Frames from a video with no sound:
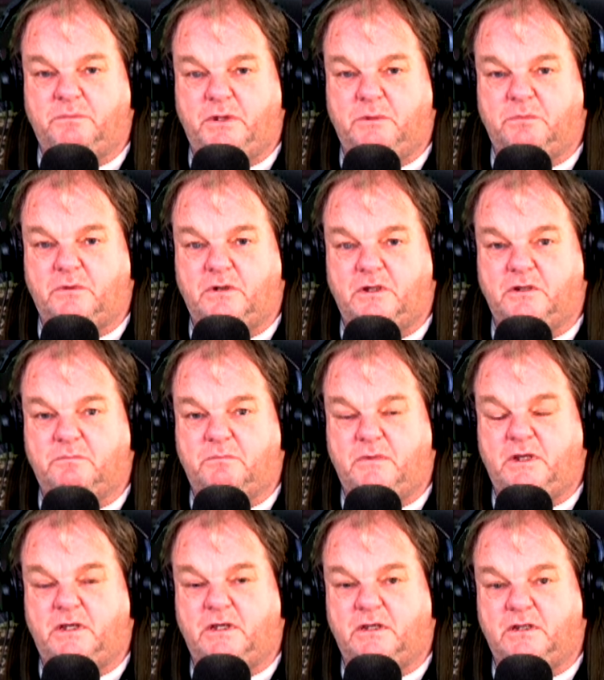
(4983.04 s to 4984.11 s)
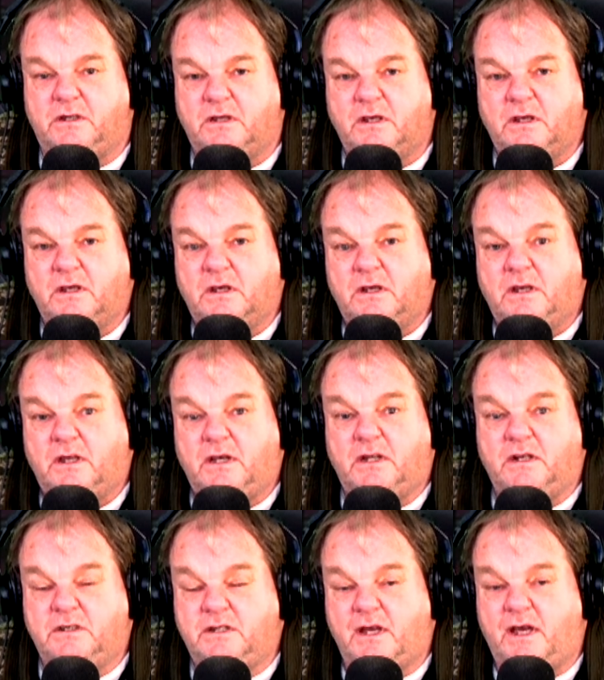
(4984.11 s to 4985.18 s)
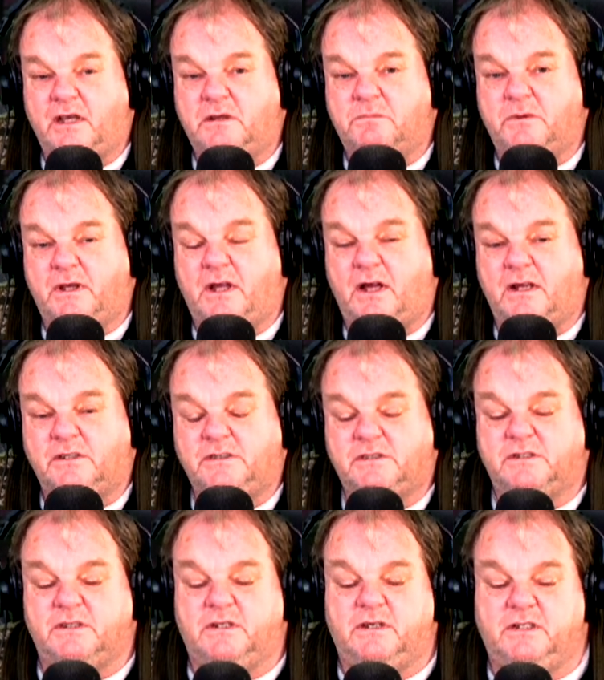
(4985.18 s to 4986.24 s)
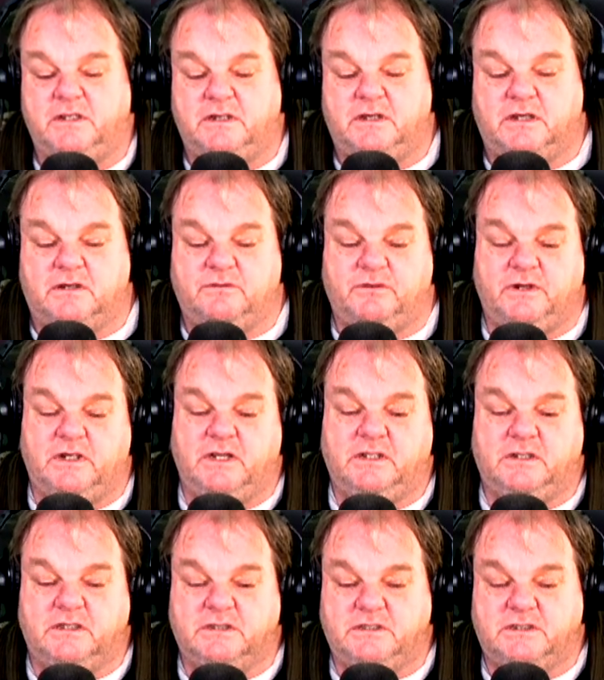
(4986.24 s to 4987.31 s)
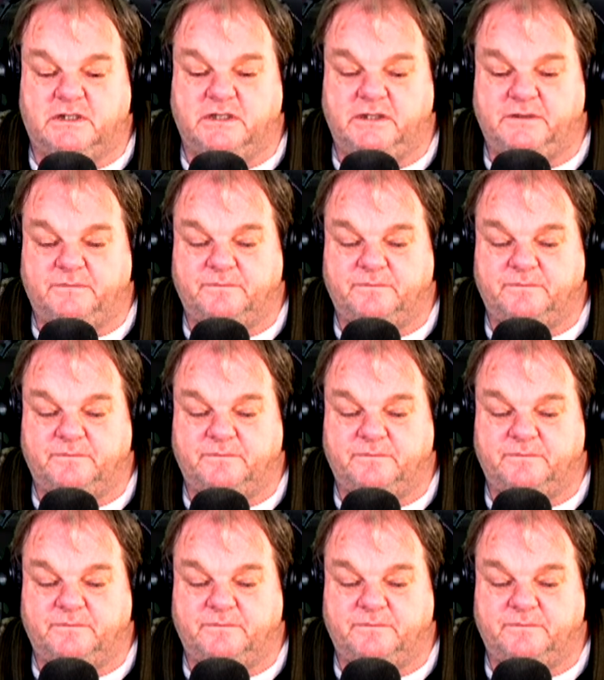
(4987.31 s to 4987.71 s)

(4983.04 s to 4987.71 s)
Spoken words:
people like me and attack me constantly and relentlessly.